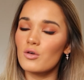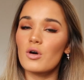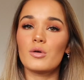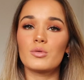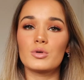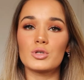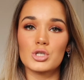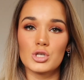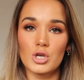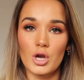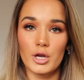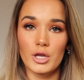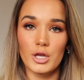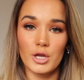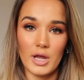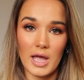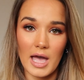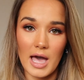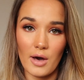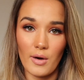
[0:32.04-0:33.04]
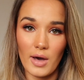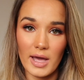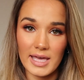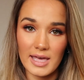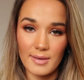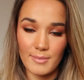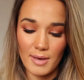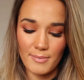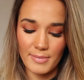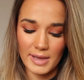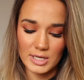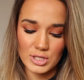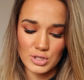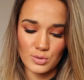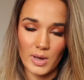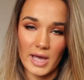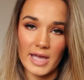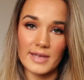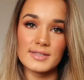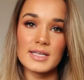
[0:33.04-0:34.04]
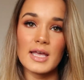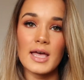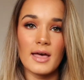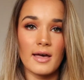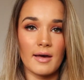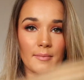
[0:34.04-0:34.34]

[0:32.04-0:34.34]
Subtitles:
thought I would show you how I get my beachy waves.